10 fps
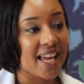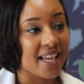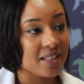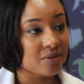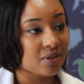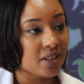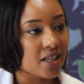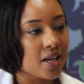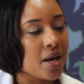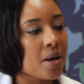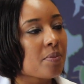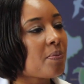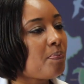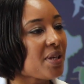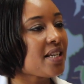day.
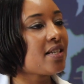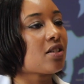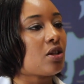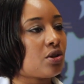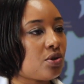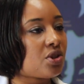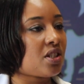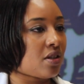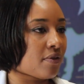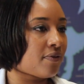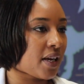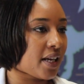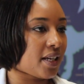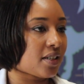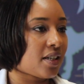But bees are losing their
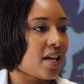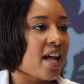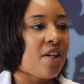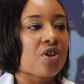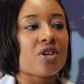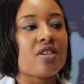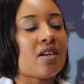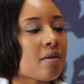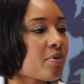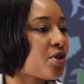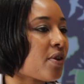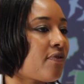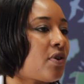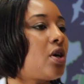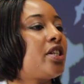fight. Their numbers
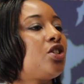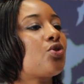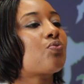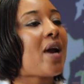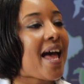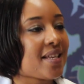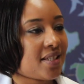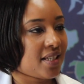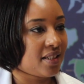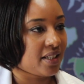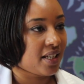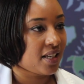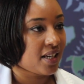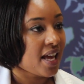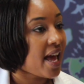are falling drastically.
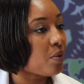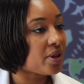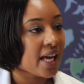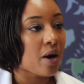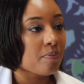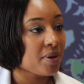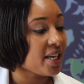And without